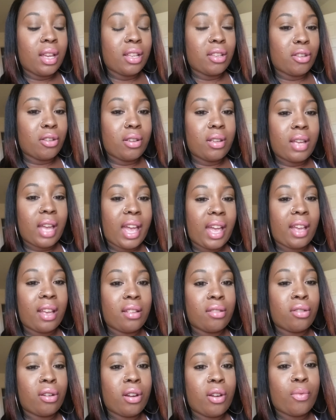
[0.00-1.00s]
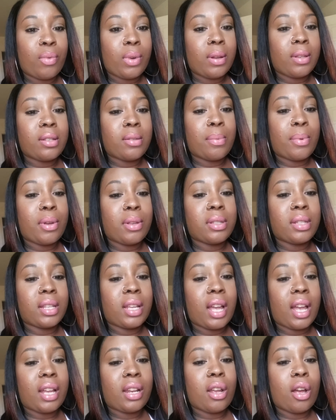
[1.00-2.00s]
you're not really supposed to
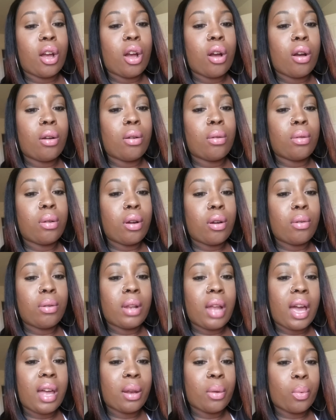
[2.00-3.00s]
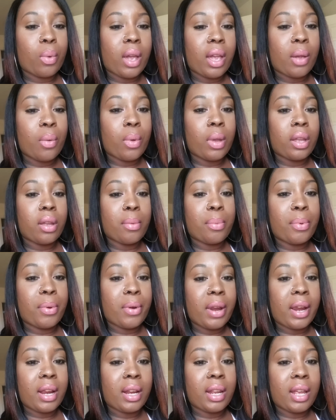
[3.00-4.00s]
gain a whole lot of weight when you're
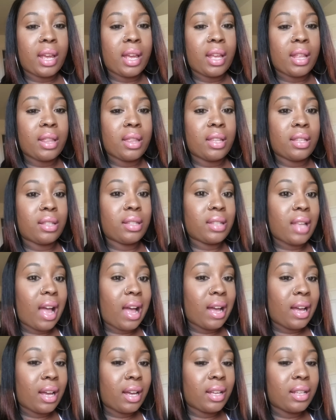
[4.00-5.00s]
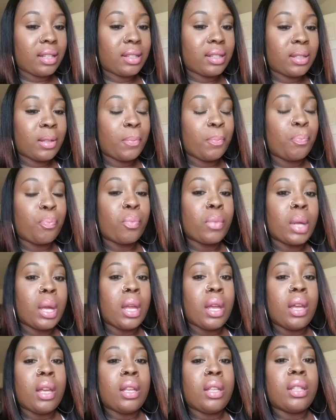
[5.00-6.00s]
pregnant in this size.
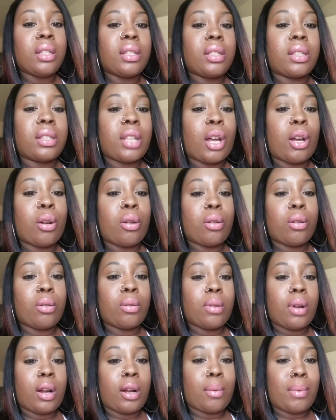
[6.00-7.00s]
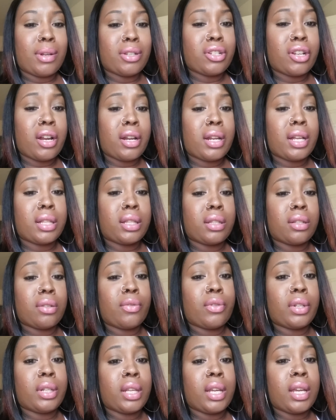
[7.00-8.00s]
So I try not
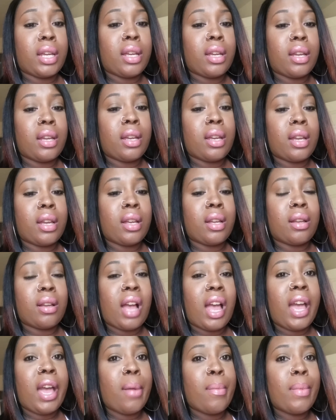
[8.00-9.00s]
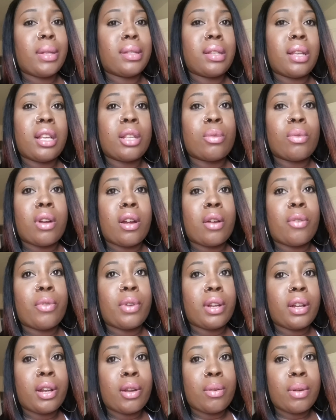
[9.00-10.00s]
to really eat. I have my times where I
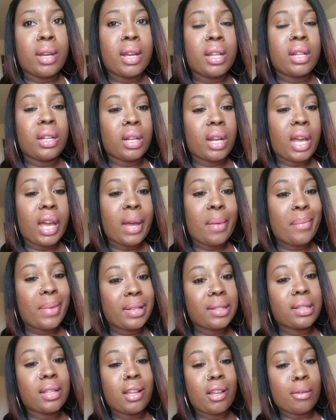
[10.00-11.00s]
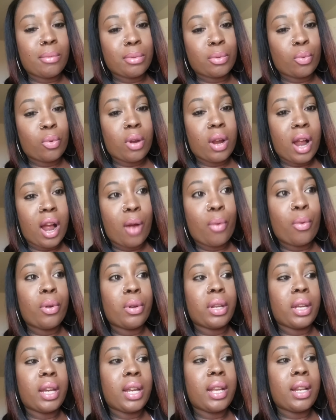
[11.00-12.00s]
really don't eat, and I have my times where I
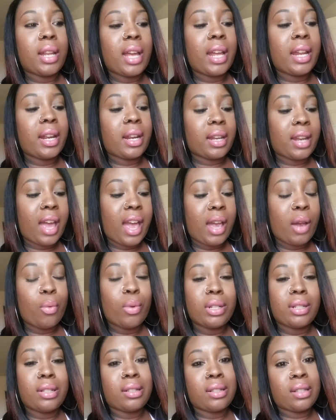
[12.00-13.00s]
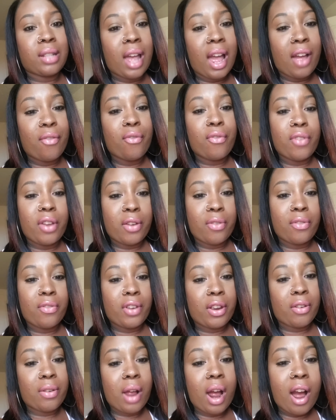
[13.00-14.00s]
want to eat late at night, which is not very,
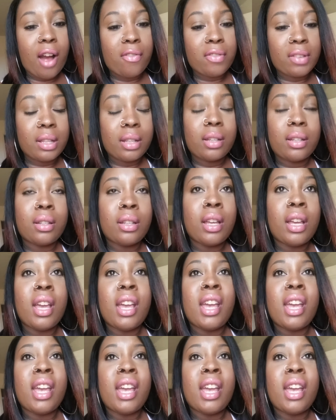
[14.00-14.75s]
very often.